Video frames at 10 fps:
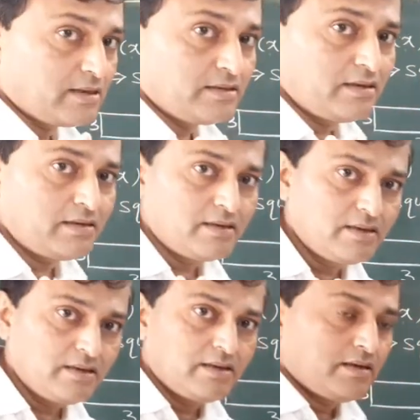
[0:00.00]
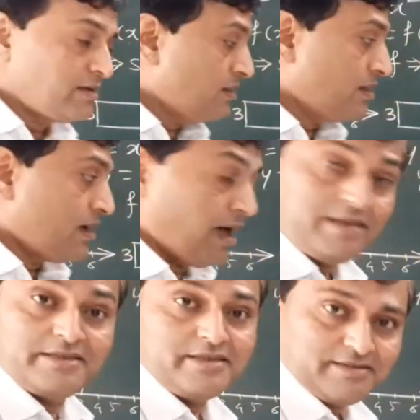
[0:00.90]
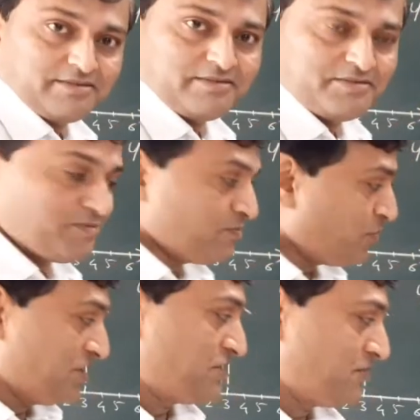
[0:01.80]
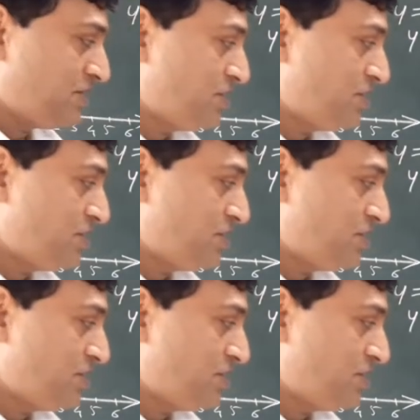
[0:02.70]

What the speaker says: is the answer for this one.